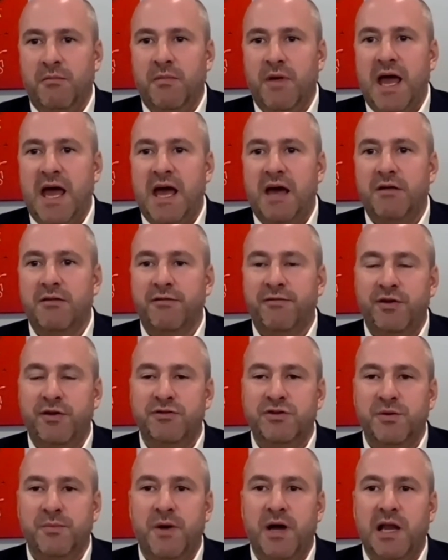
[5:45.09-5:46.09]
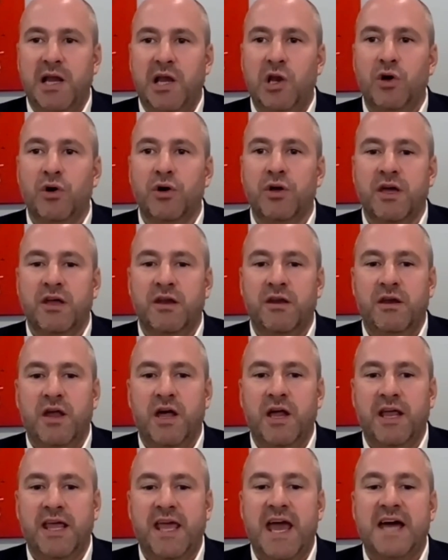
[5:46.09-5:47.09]
how the future might look and
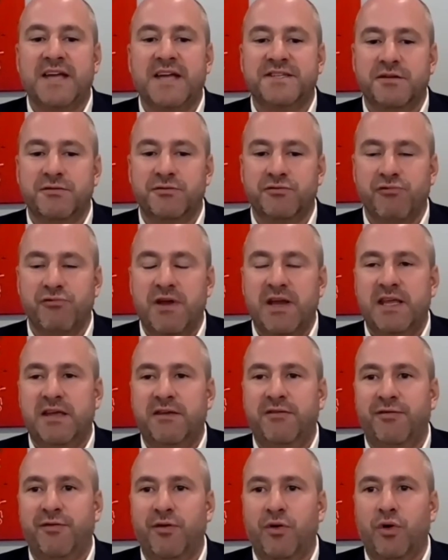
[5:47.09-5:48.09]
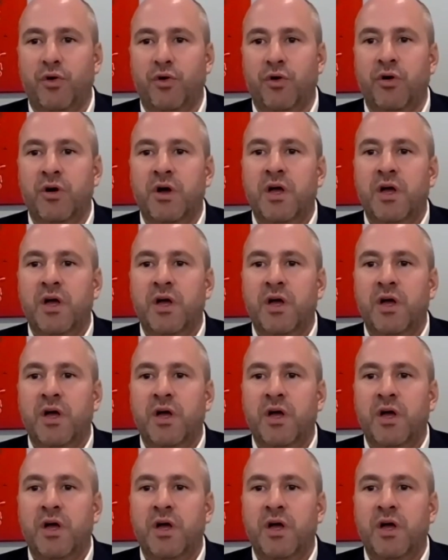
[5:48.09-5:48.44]
get ourselves ready for